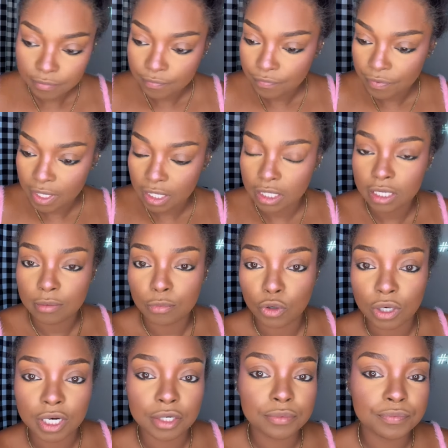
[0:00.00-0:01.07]
And I need
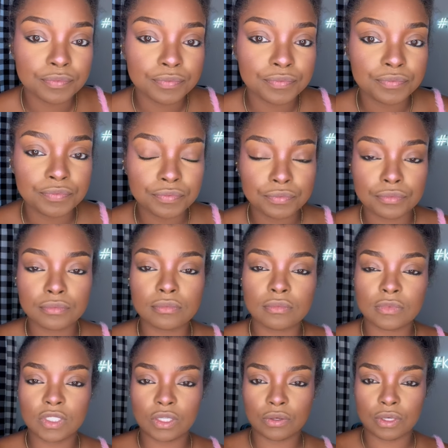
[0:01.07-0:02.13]
more
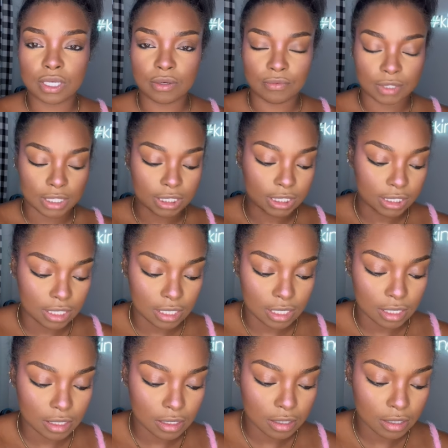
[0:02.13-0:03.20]
so you can really see it.